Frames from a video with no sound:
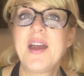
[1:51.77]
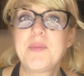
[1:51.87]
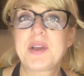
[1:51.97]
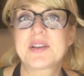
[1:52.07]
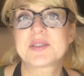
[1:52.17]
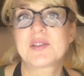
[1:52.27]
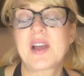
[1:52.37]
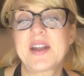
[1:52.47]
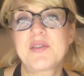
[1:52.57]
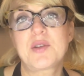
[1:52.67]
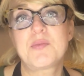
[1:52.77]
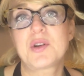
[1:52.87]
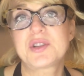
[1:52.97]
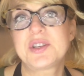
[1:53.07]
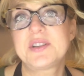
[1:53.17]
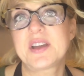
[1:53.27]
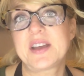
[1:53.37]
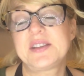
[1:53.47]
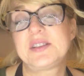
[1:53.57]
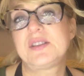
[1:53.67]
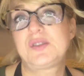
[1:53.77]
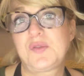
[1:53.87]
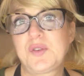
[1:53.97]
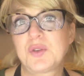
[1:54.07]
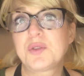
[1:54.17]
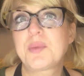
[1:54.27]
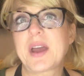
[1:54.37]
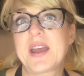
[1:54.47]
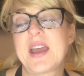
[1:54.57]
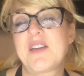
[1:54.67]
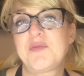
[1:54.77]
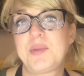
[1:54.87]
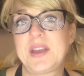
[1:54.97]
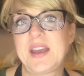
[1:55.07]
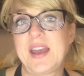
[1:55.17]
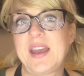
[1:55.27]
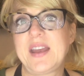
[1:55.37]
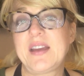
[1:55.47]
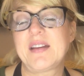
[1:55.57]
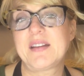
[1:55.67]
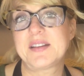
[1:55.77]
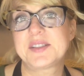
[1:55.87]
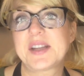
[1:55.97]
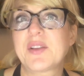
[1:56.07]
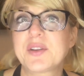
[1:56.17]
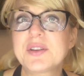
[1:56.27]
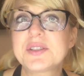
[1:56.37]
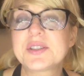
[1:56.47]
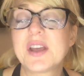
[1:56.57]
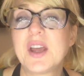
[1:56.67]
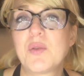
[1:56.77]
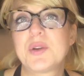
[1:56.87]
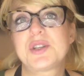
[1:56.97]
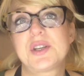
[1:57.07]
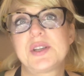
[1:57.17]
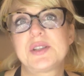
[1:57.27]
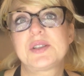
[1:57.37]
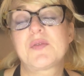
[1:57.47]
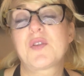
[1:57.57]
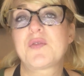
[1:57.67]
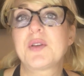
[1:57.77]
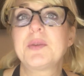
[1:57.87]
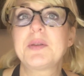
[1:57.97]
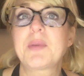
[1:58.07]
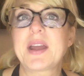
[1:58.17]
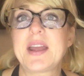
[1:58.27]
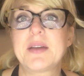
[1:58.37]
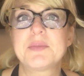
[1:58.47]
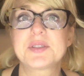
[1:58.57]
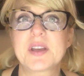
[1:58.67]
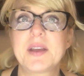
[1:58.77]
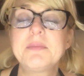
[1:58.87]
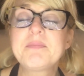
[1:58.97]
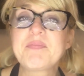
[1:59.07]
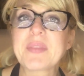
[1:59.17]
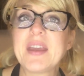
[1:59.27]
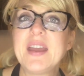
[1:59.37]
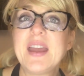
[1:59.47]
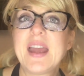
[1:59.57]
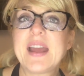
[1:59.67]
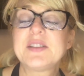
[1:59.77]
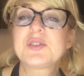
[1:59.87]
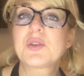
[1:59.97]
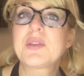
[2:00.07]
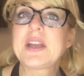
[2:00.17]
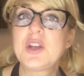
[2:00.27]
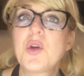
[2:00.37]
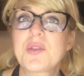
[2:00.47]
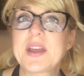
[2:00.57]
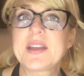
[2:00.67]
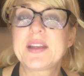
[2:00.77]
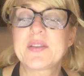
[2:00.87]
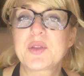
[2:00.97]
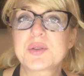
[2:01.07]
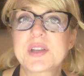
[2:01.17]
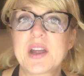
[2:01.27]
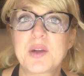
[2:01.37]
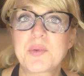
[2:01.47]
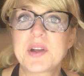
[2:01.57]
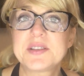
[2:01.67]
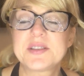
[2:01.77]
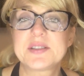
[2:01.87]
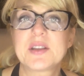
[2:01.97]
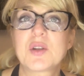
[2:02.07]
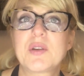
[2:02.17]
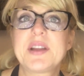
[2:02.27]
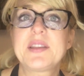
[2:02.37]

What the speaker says: because a lot of their merchandise is fueled by FBA sellers, which is fulfillment by Amazon. And so they know they can get those higher prices. And the great